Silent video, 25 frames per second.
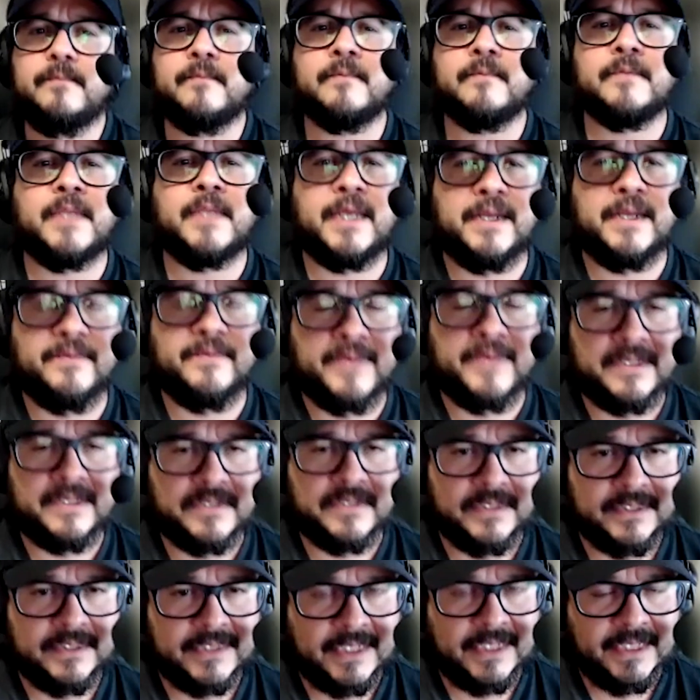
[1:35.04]
that
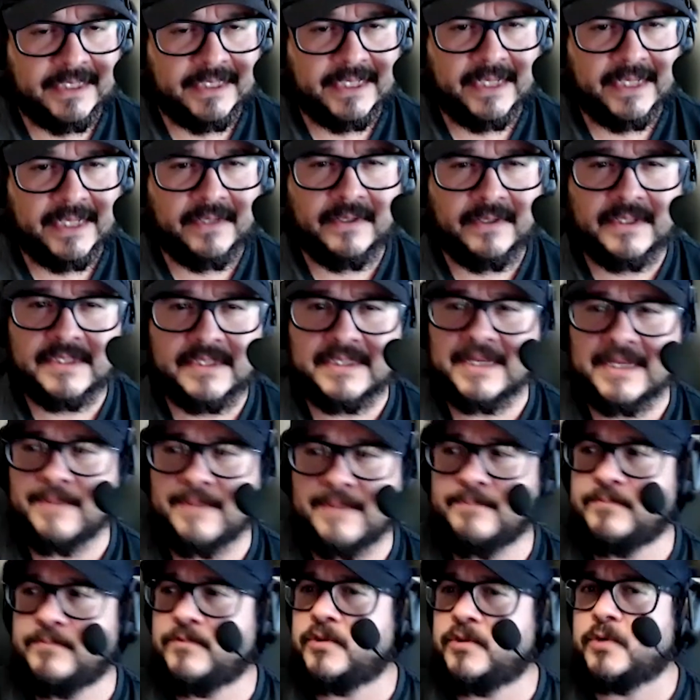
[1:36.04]
eventually is going to take you to step
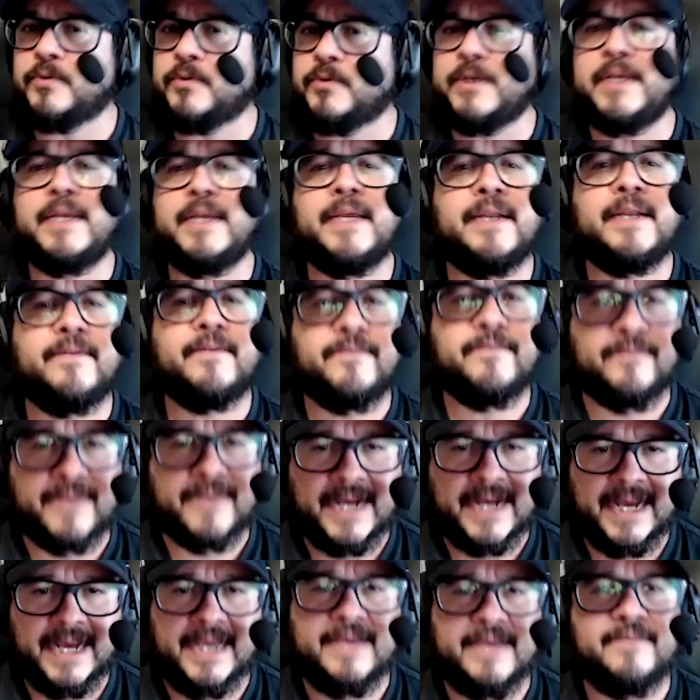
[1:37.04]
3 and
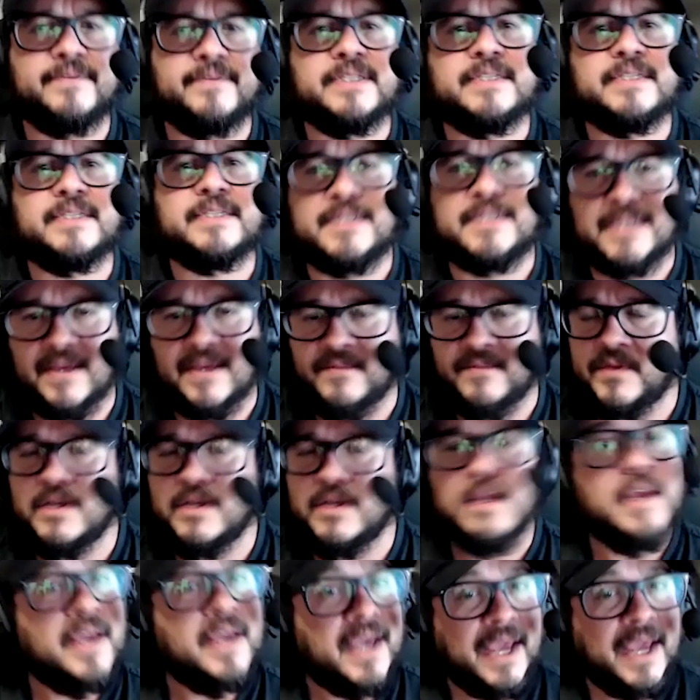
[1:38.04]
5 and 7,
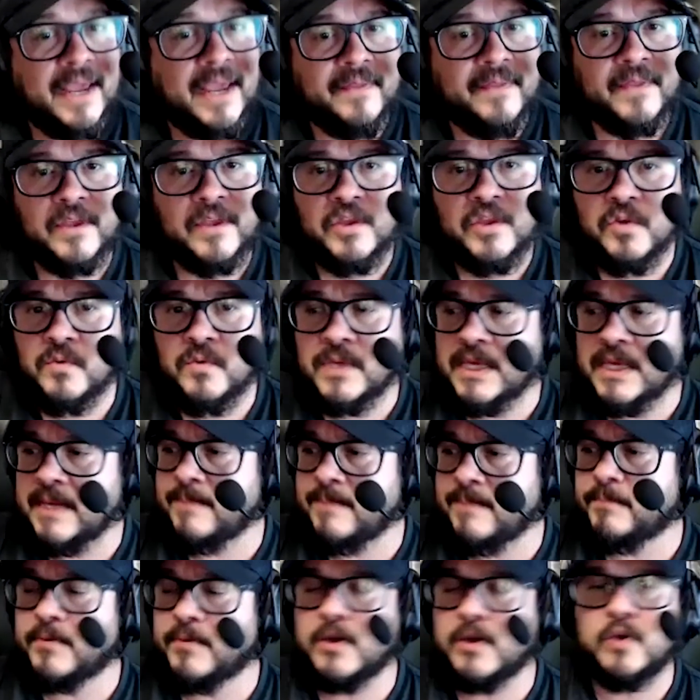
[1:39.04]
and then you
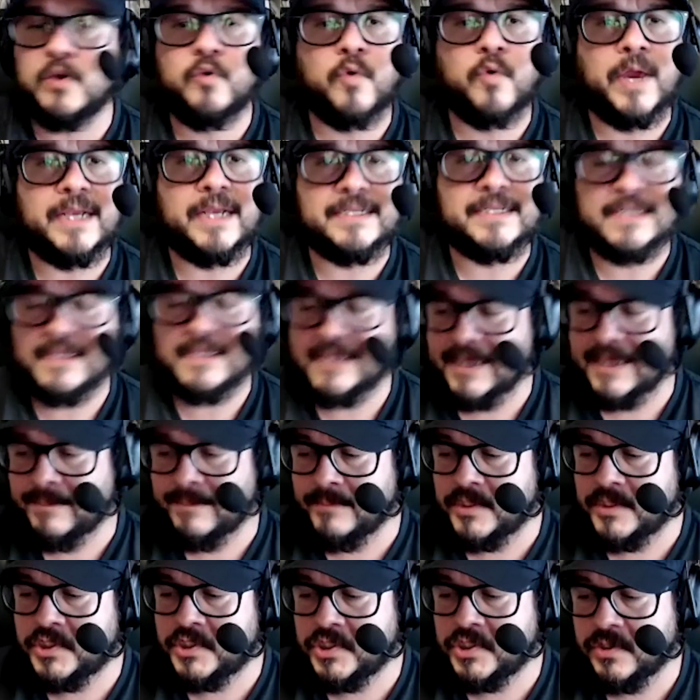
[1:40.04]
keep progressing that
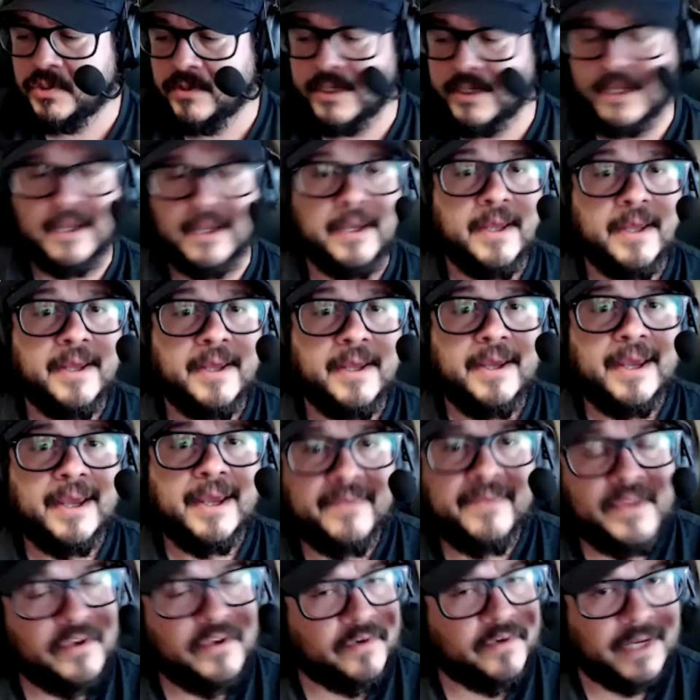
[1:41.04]
maturity.
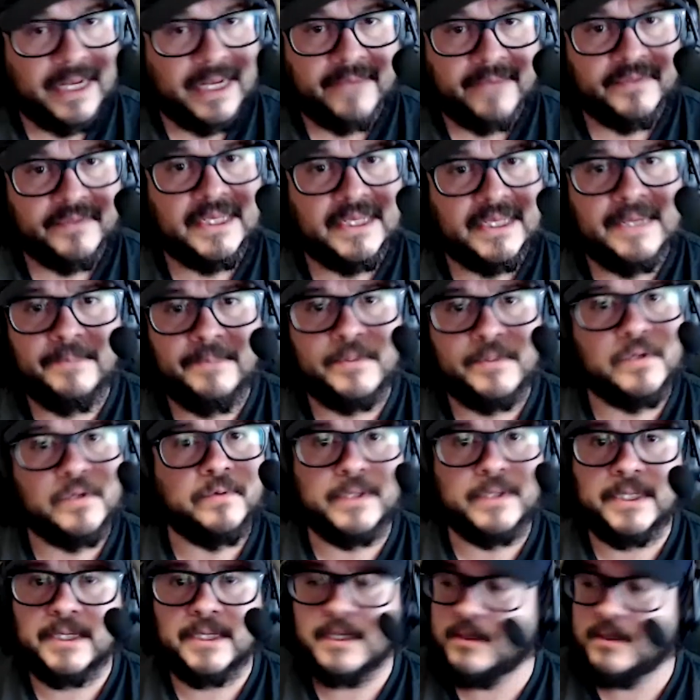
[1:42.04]
And then you're going to have to keep
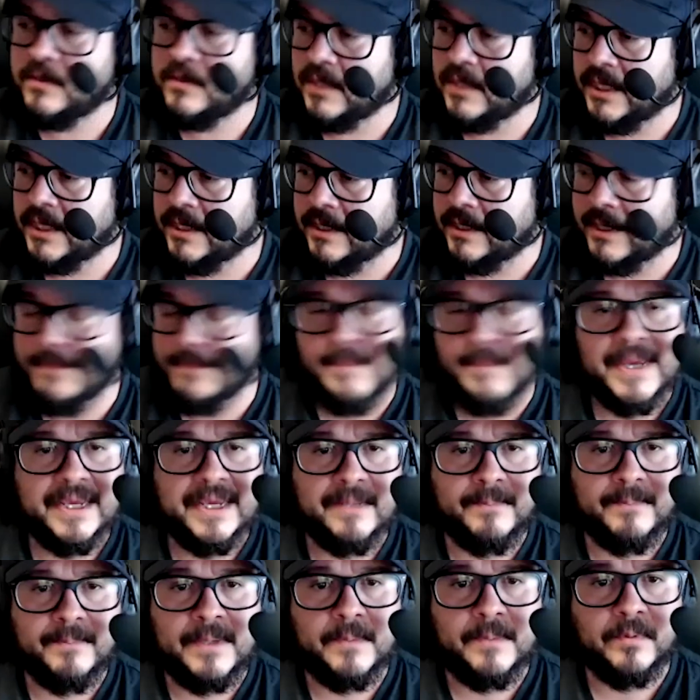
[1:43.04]
doing it and
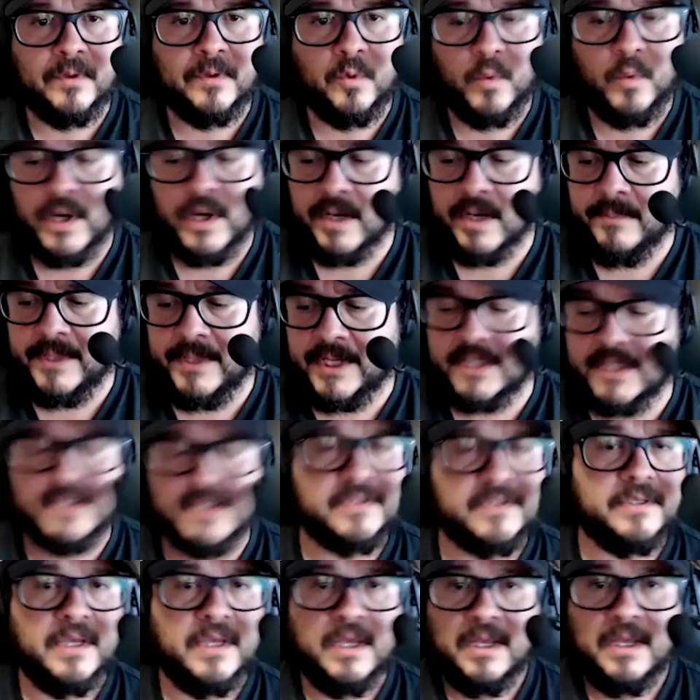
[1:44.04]
making people aware,
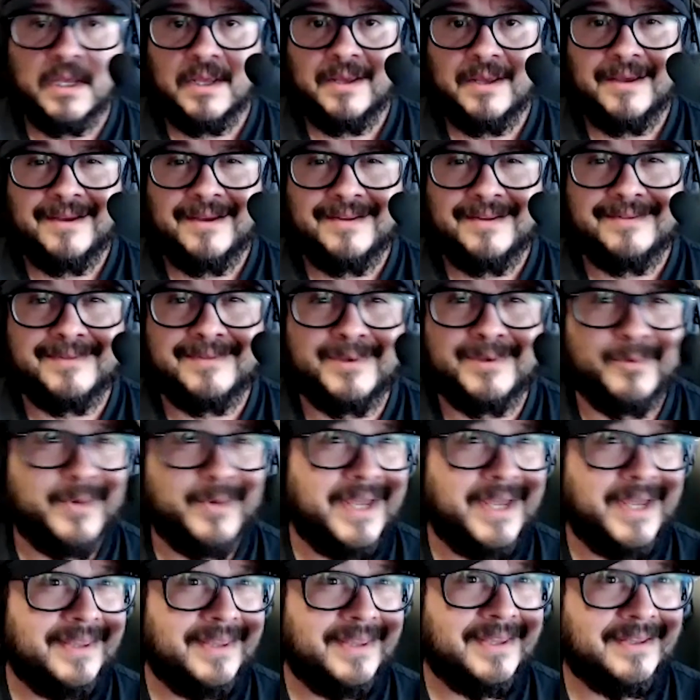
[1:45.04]
because the
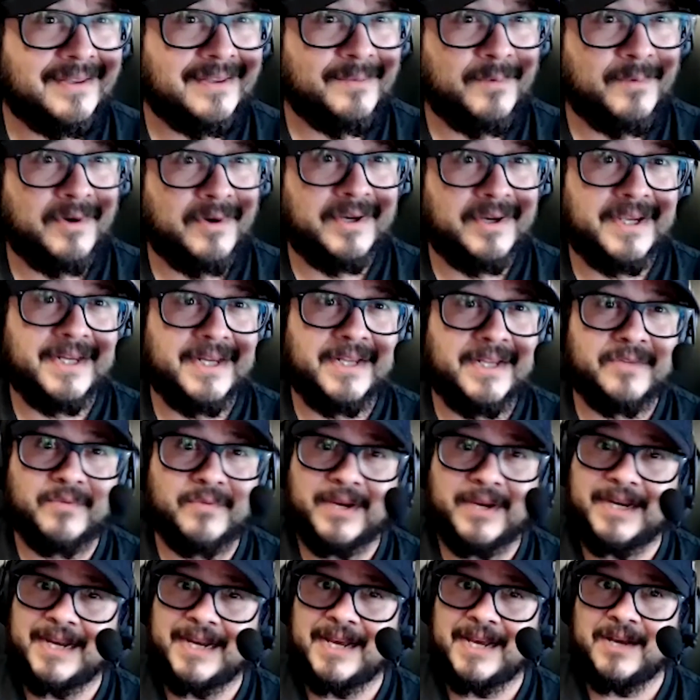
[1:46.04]
way that the market is
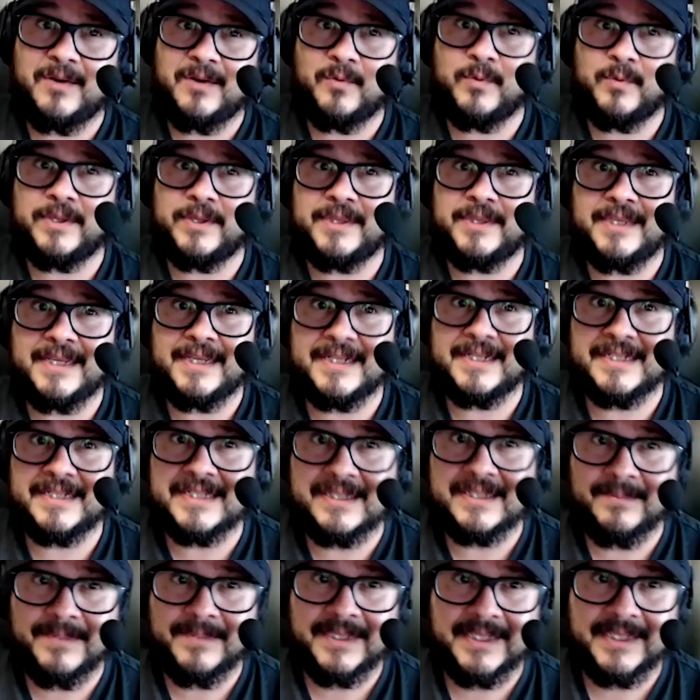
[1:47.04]
right now with the
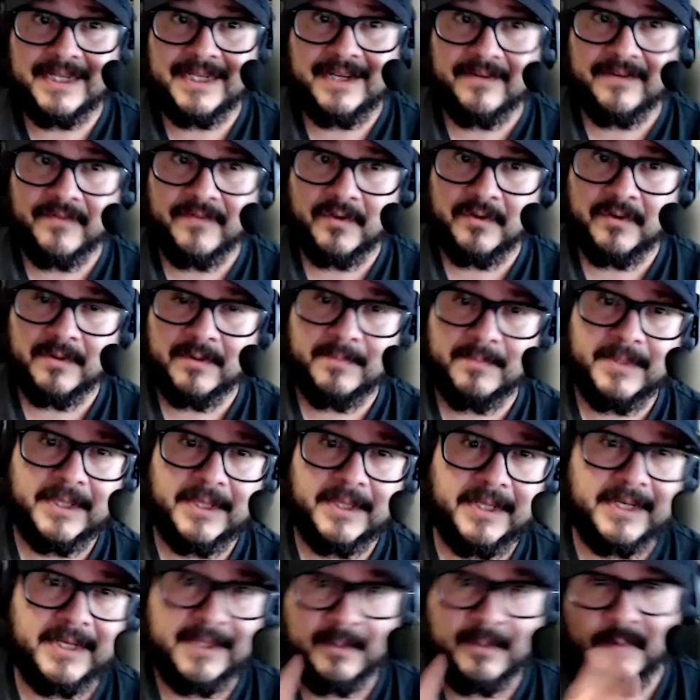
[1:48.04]
instability and
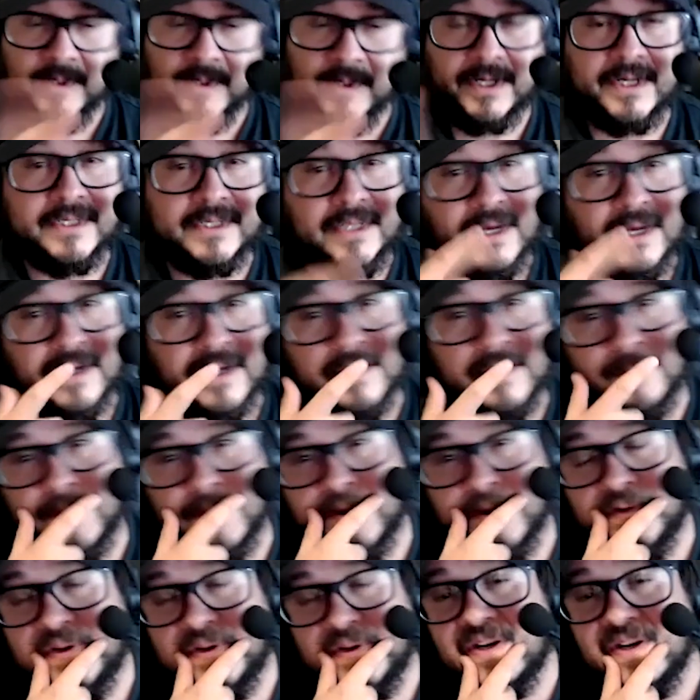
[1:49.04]
vulnerability that we're going to talk
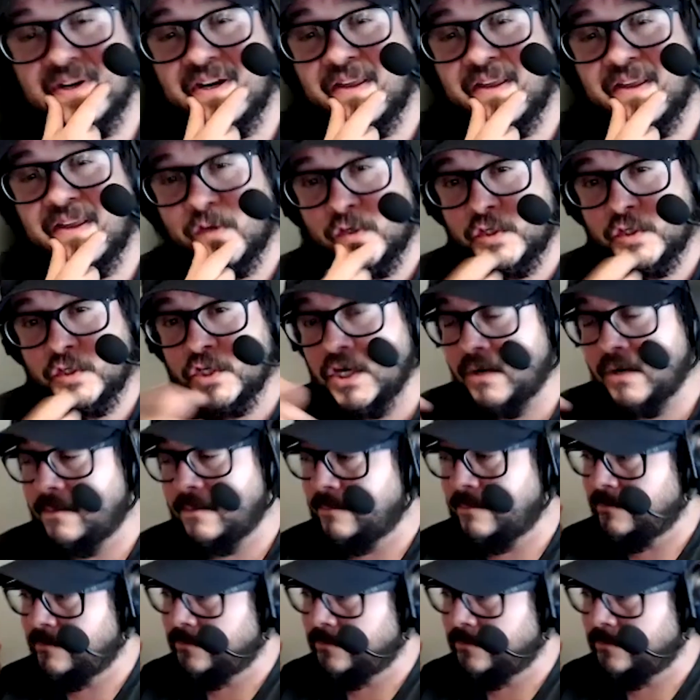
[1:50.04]
about in another show,